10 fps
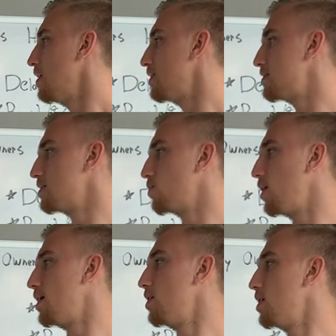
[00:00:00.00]
This is
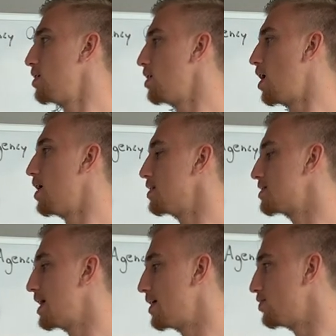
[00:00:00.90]
what uh,
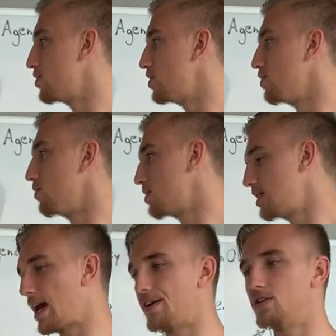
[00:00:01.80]
standards do.
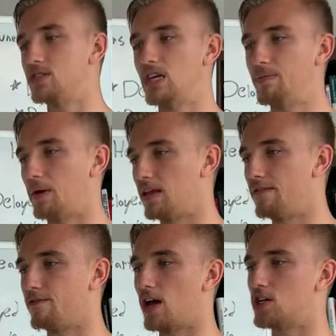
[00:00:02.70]
Standards typically
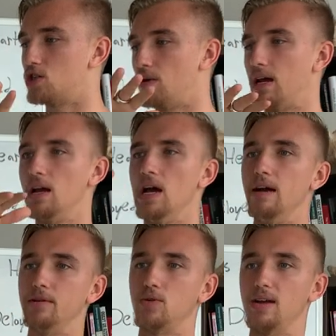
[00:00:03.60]
fluctuate
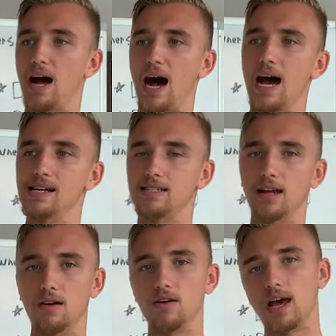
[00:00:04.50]
between a high
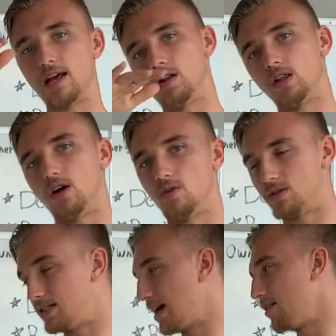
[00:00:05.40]
standard and a low
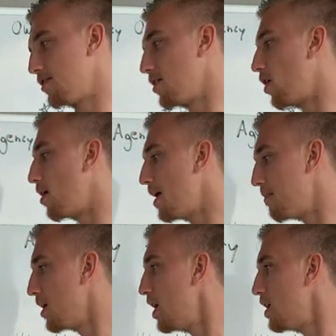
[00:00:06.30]
standard, all right?
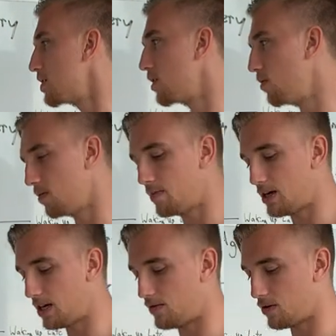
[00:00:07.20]
So let
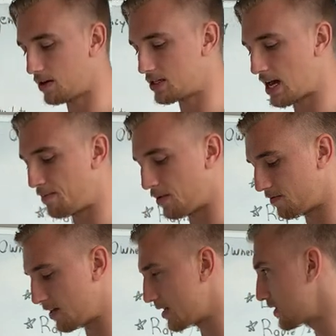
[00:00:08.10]
me give you an example
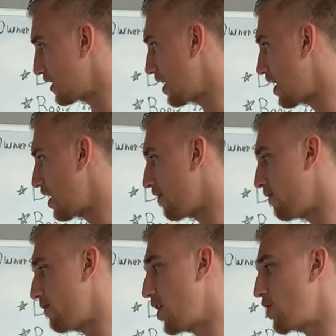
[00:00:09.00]
of this. Uh, a
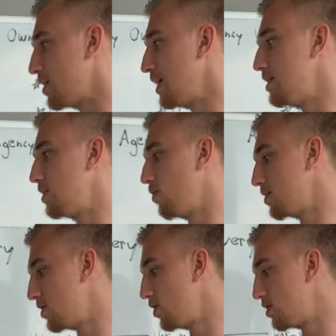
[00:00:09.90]
very easy
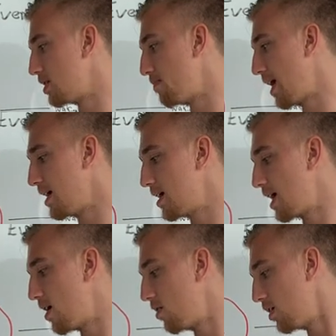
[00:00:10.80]
one to do is the bank
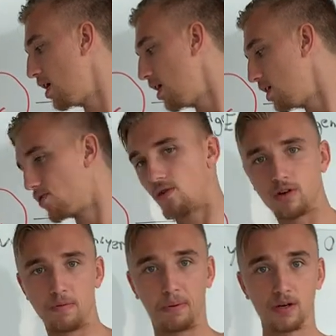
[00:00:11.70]
account your,
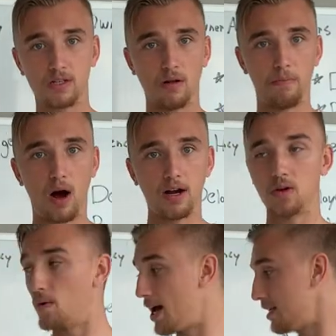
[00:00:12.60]
your personal
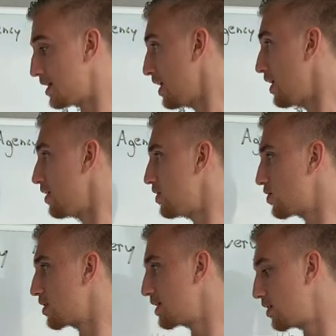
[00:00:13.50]
body weight. These
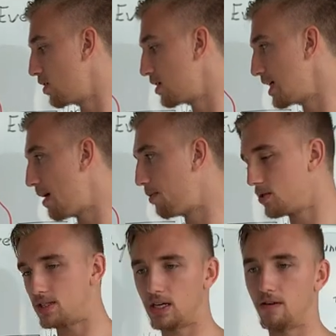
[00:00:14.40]
are good
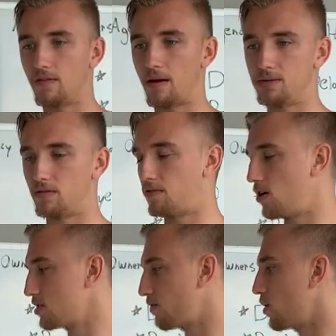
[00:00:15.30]
examples to give ebbs and
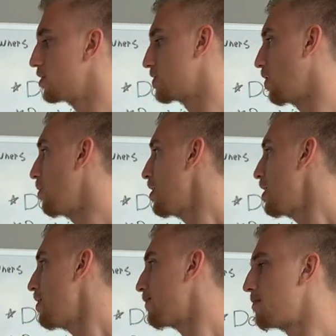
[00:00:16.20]
flows for. So
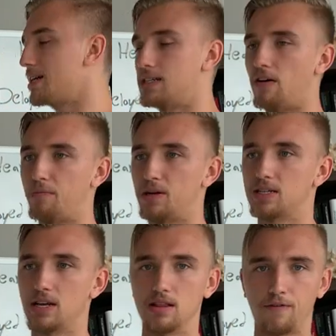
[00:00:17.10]
for myself
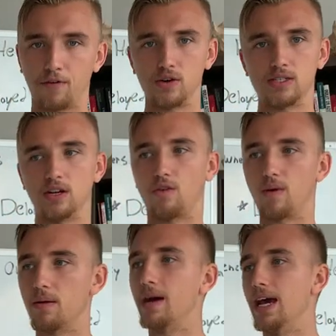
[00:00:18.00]
personally, in the first year of
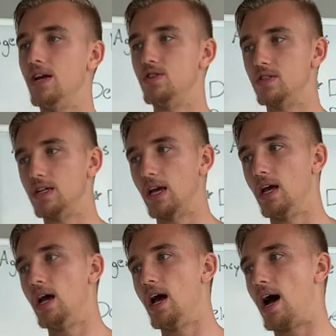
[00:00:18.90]
running my agency,
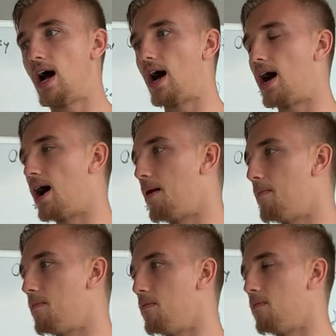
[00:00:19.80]

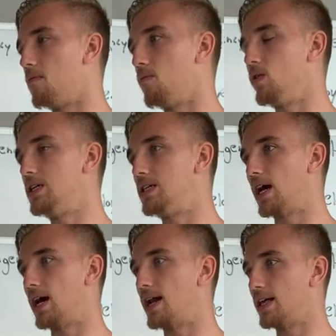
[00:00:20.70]
um, we
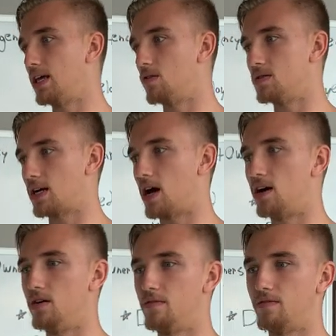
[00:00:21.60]
did, I think it was like
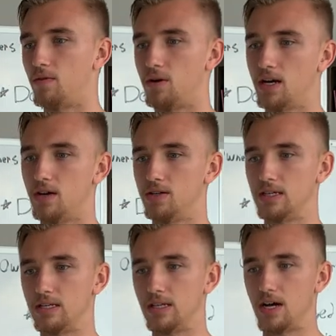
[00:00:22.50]
140,
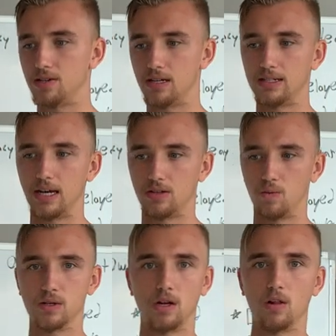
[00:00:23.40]
160,000 in sales.
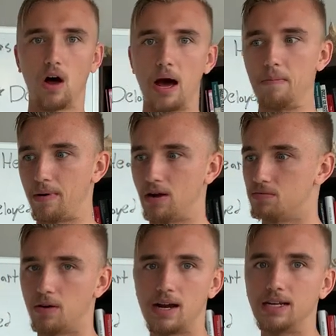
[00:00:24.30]
It wasn't a lot, but I
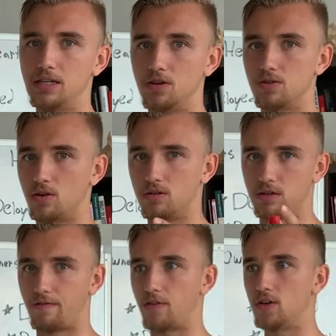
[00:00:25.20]
was about 19 years old. It was
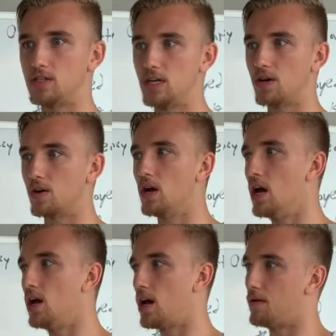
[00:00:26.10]
the first year.
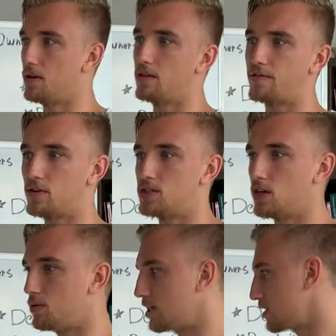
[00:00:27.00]
And in the first
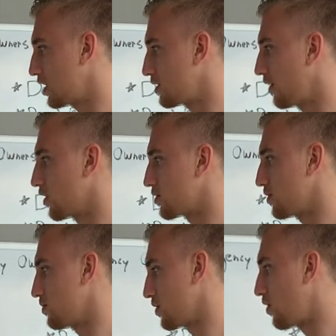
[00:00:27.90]
year we did six figures,
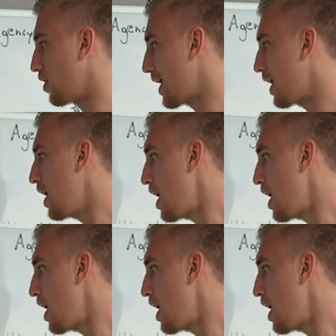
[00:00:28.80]
which was all right.